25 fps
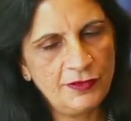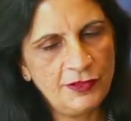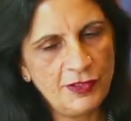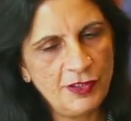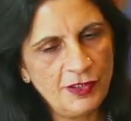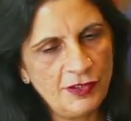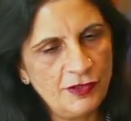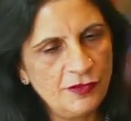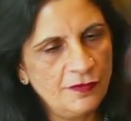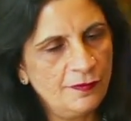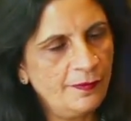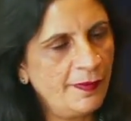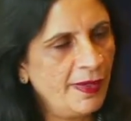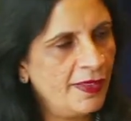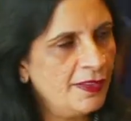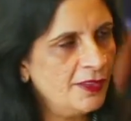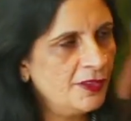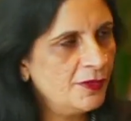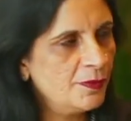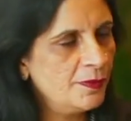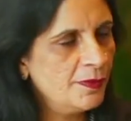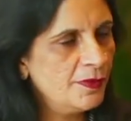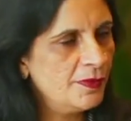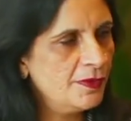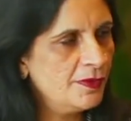change of
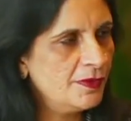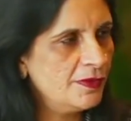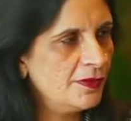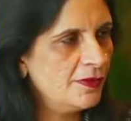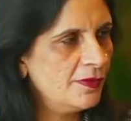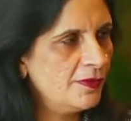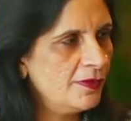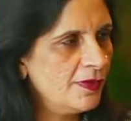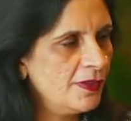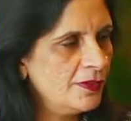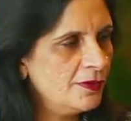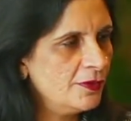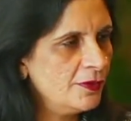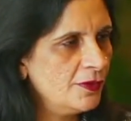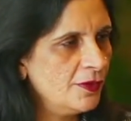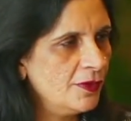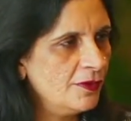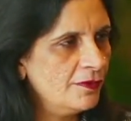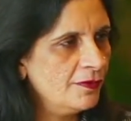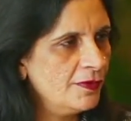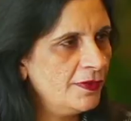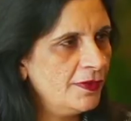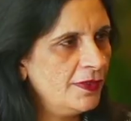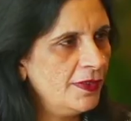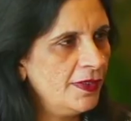management in Loreto
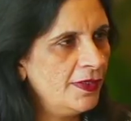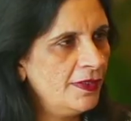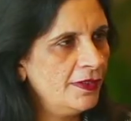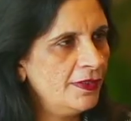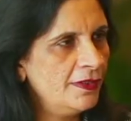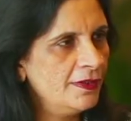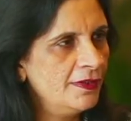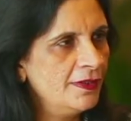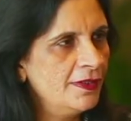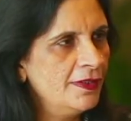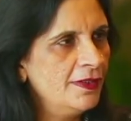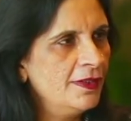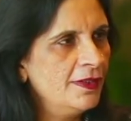Convent, Delhi,